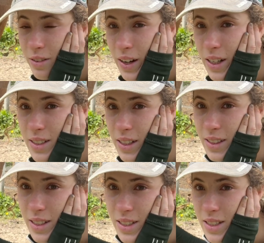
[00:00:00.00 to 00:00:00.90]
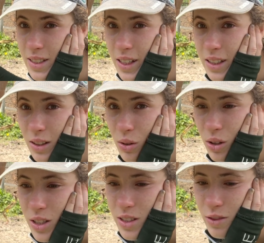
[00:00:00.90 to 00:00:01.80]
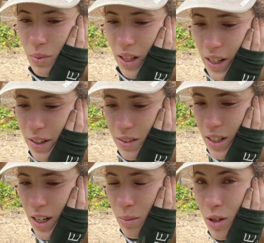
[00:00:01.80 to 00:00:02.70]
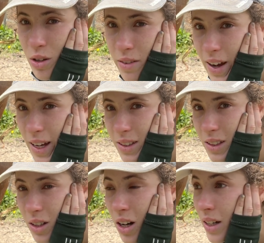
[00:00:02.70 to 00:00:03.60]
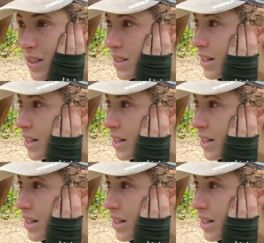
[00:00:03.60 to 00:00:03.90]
fact that this is like the horse of my lifetime who I've had the longest